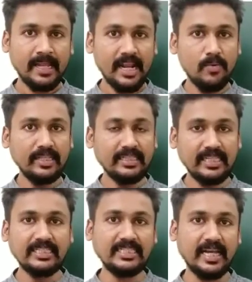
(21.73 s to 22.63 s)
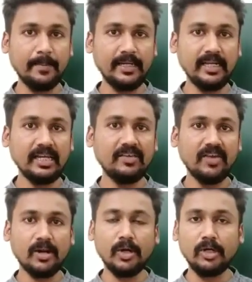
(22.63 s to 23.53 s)
Now in this chapter we
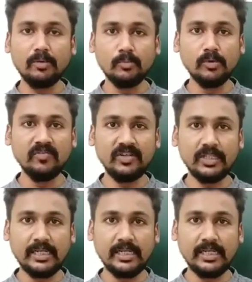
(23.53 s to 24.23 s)
are going to move to the